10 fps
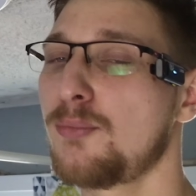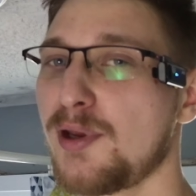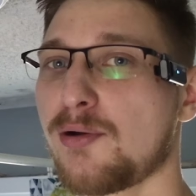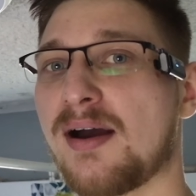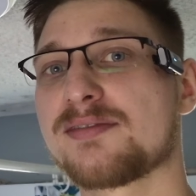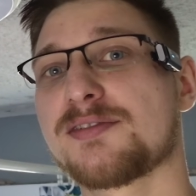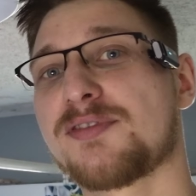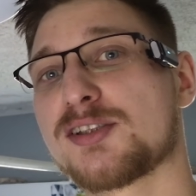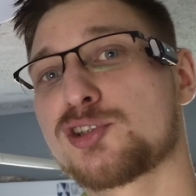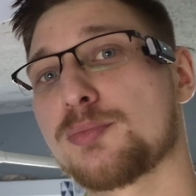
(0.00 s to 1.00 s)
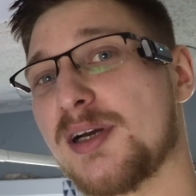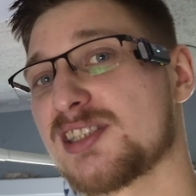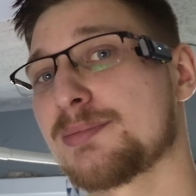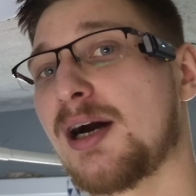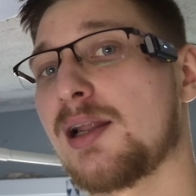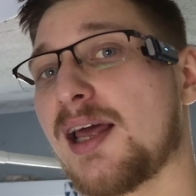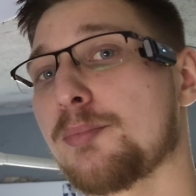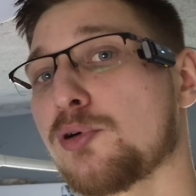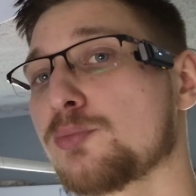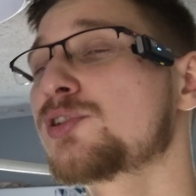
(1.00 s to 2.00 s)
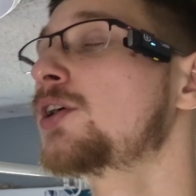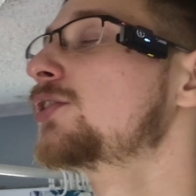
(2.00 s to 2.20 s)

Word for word: we don't have the funds to buy smart light bulbs,